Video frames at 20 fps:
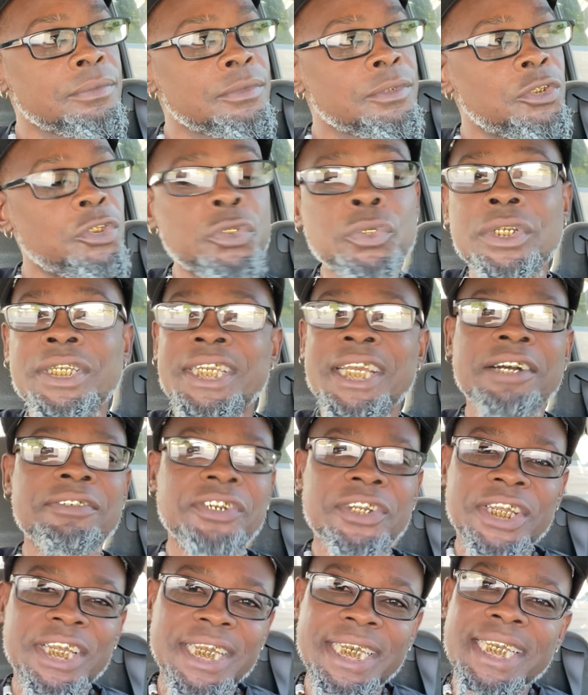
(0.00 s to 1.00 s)
You will
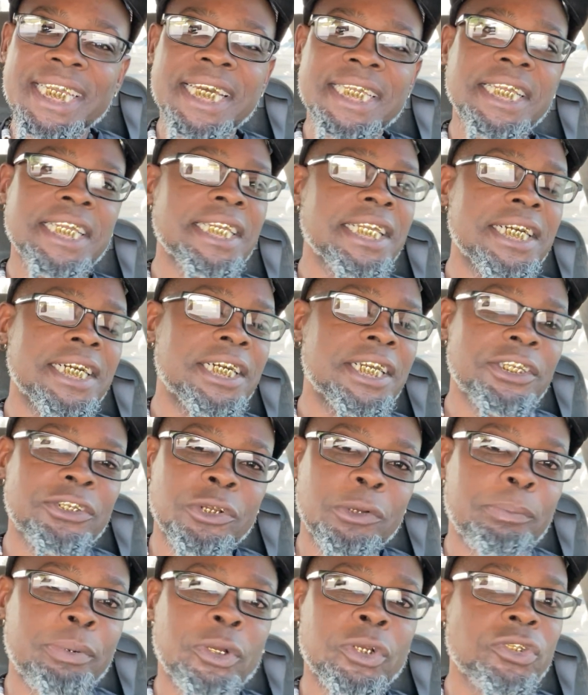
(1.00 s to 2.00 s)
never get nothing done in
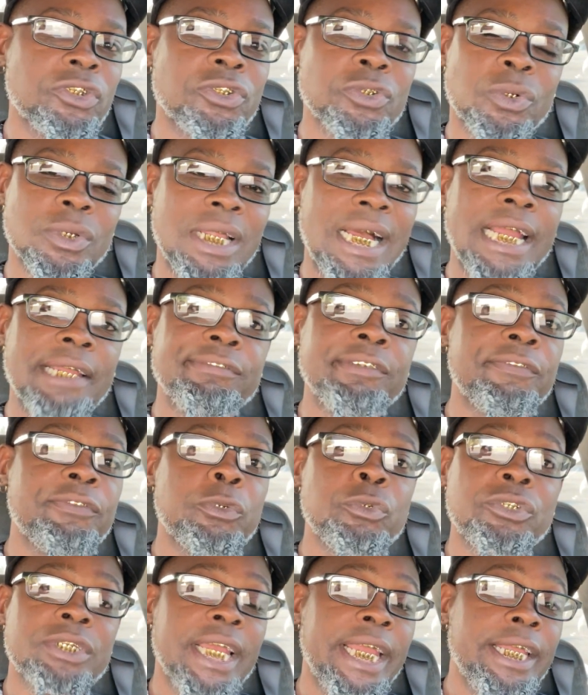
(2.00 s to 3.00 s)
your personal life if
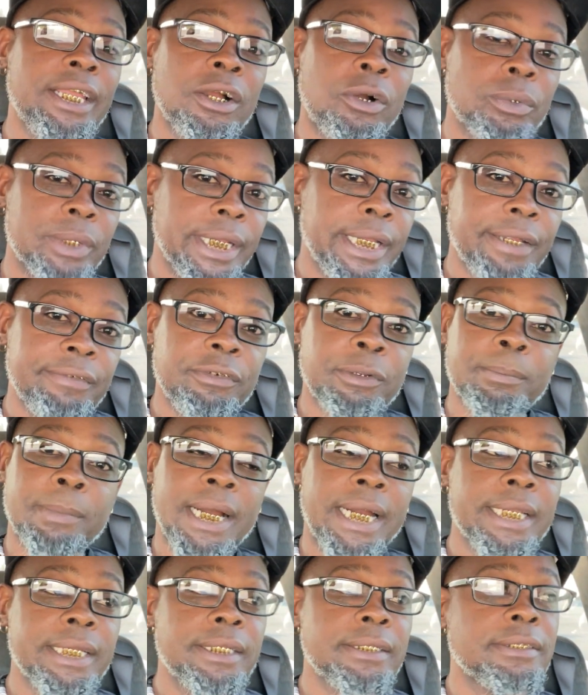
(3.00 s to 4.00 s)
you take on
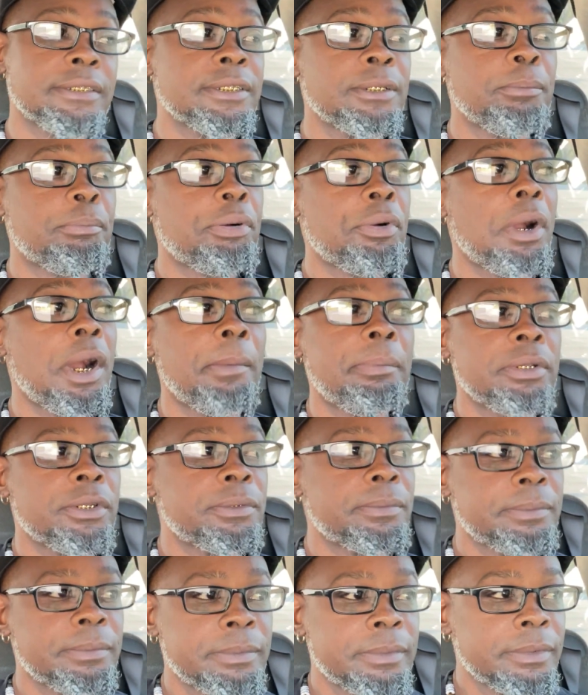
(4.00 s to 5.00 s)
everybody's
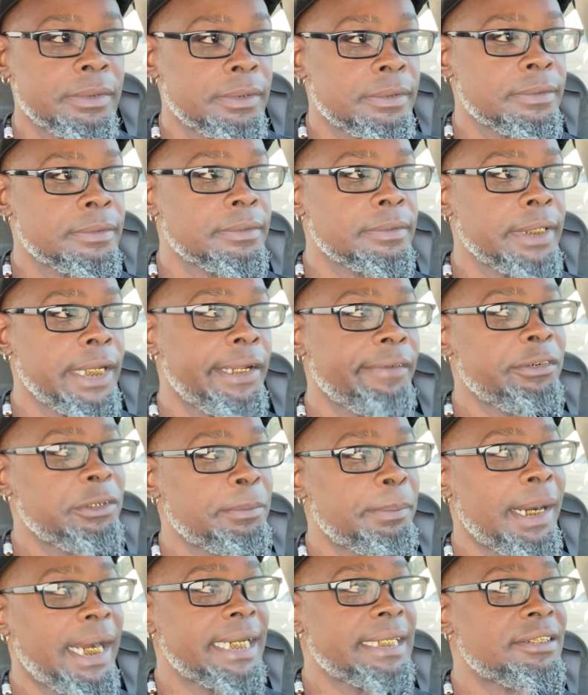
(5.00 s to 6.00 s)
problem,
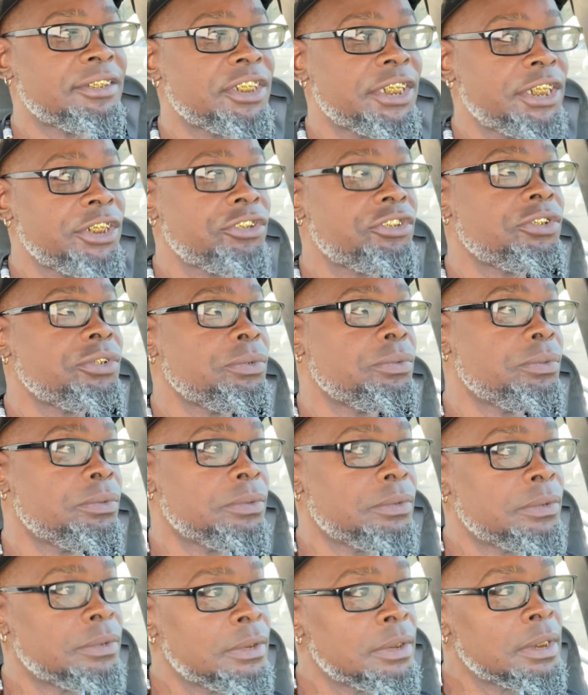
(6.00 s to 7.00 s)
everybody's issue,
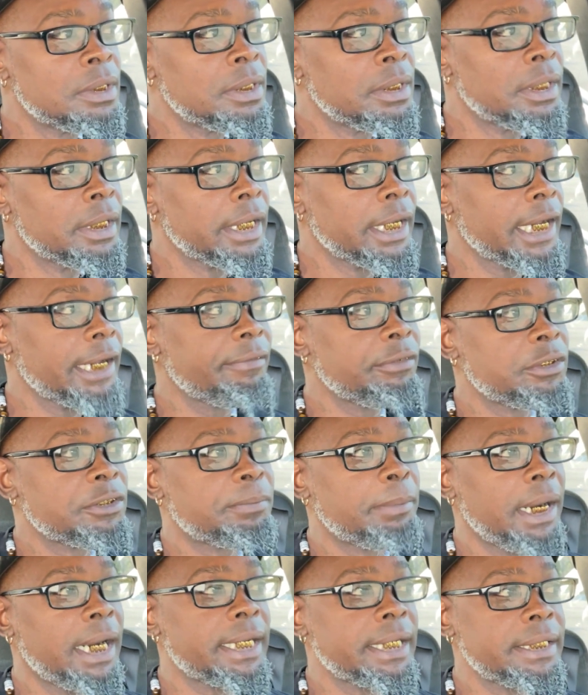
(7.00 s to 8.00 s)

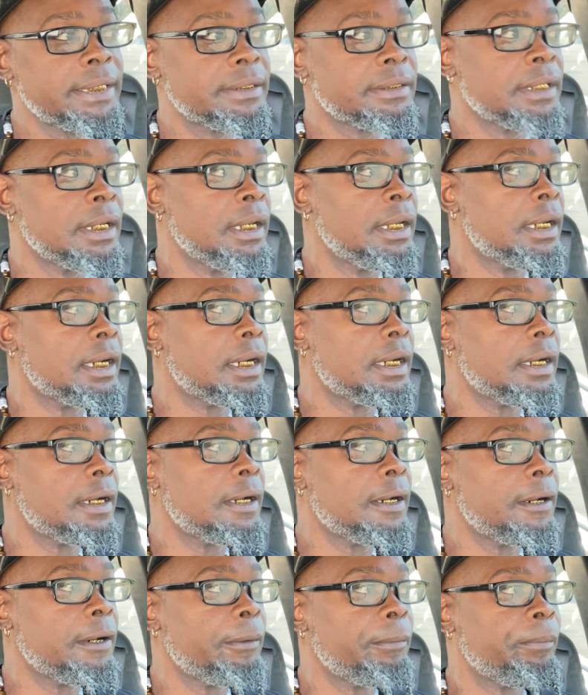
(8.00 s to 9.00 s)
everybody's
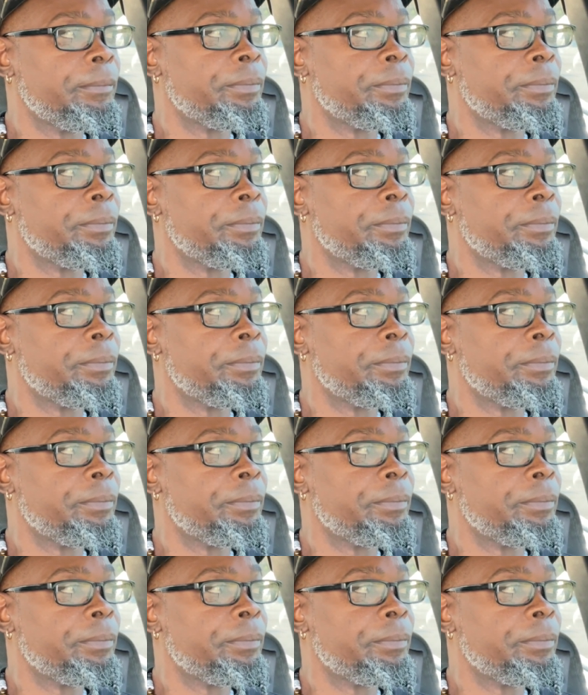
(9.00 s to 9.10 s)
uh,